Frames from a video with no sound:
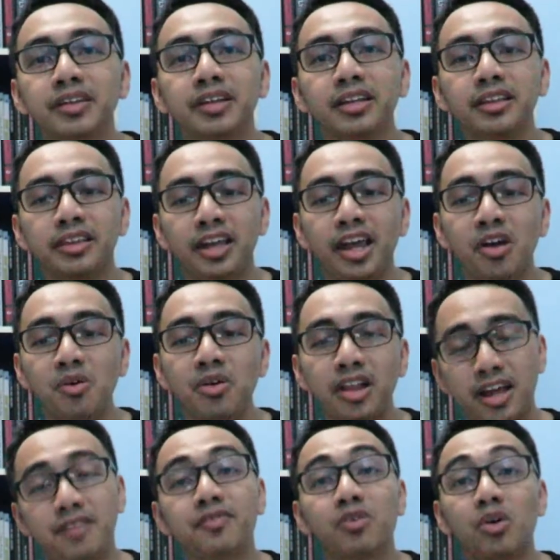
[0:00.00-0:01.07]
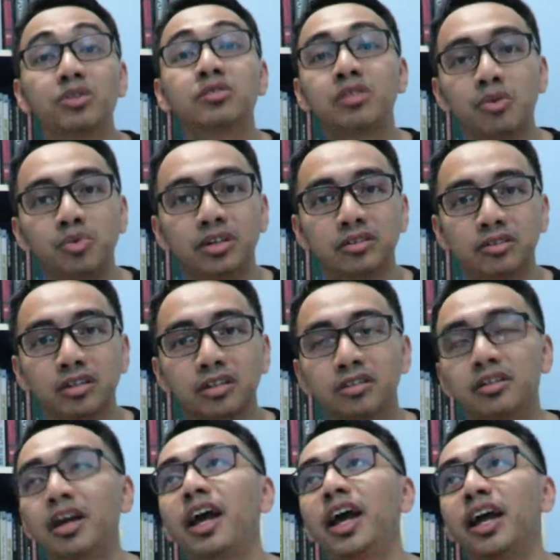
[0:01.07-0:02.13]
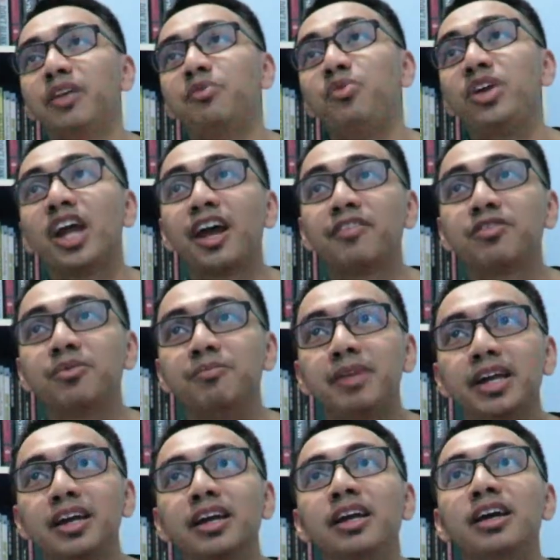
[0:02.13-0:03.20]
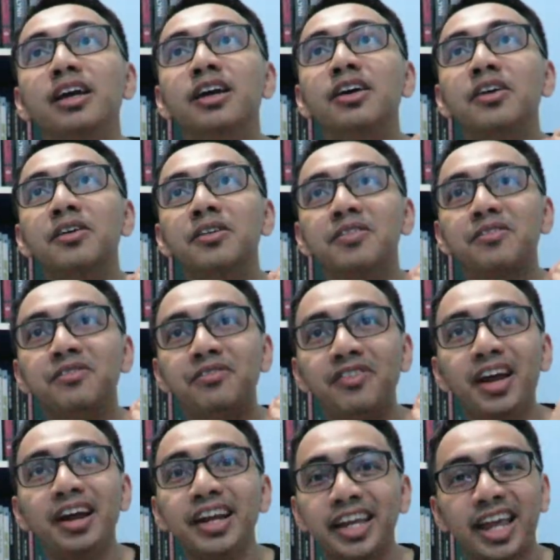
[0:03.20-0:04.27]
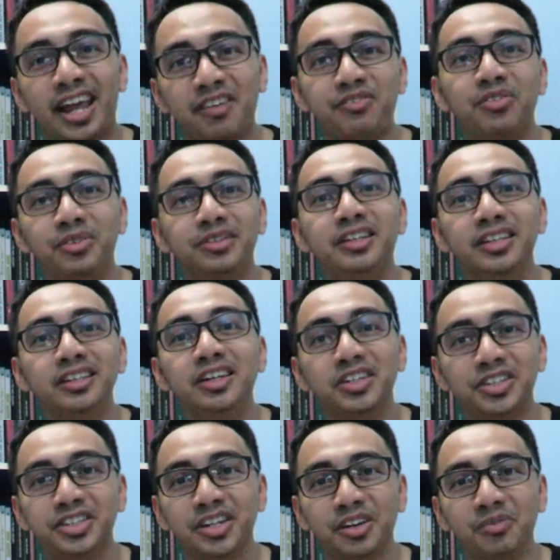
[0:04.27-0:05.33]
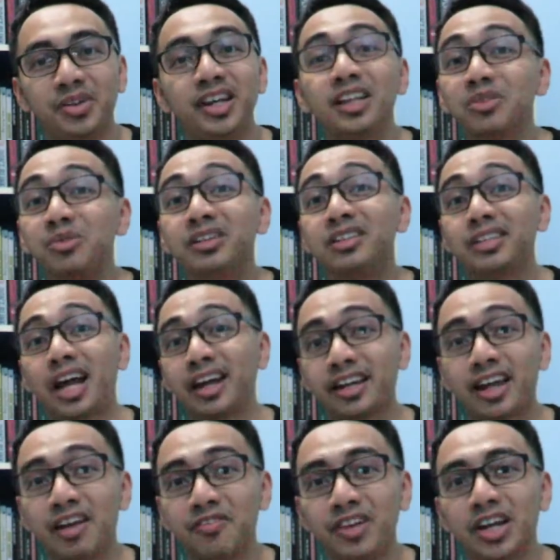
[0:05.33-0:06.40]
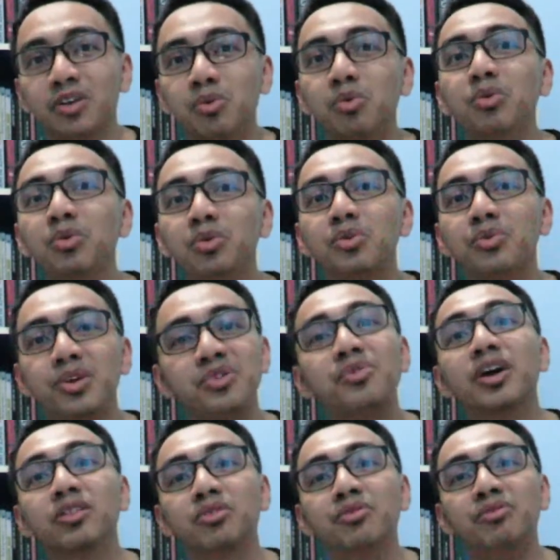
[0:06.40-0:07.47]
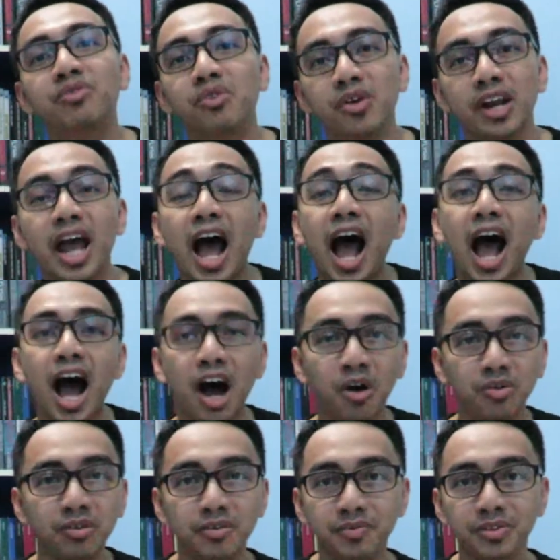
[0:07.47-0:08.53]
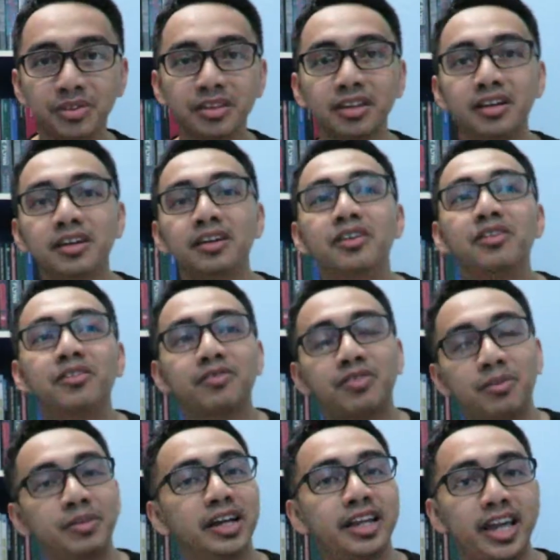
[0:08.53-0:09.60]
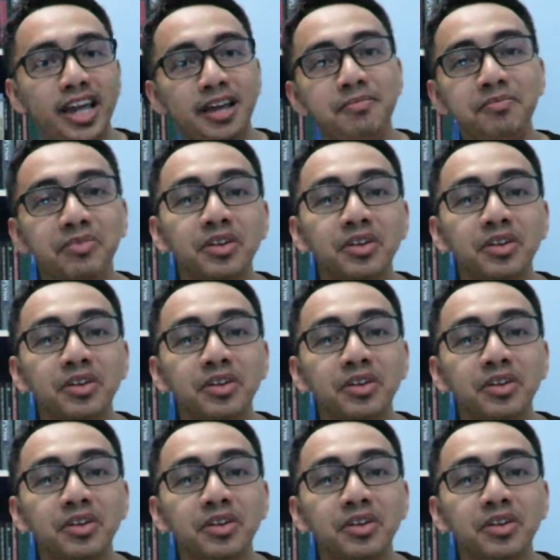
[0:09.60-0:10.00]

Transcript: they all have consequences, and we have to make very careful decision. We need to decide carefully who do we want to vote out from the game,